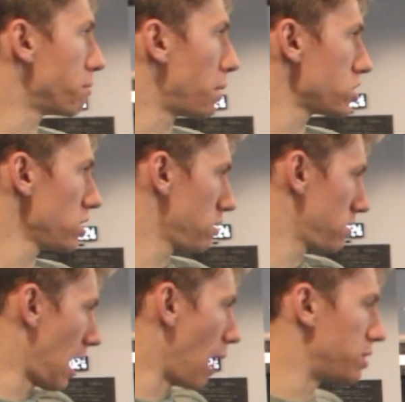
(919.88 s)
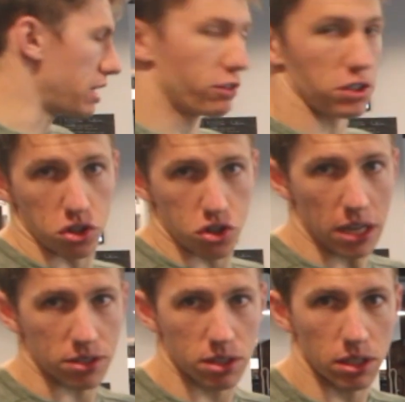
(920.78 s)
the budget, I would definitely
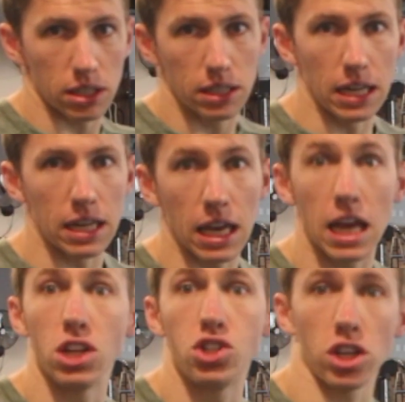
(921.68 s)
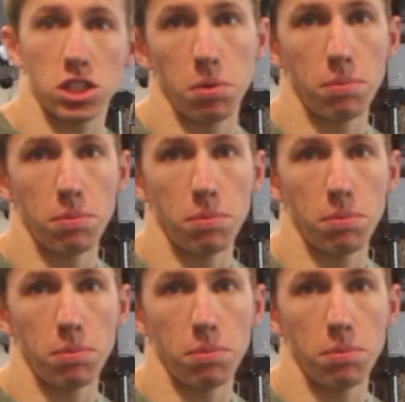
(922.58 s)
suggest getting an adjustable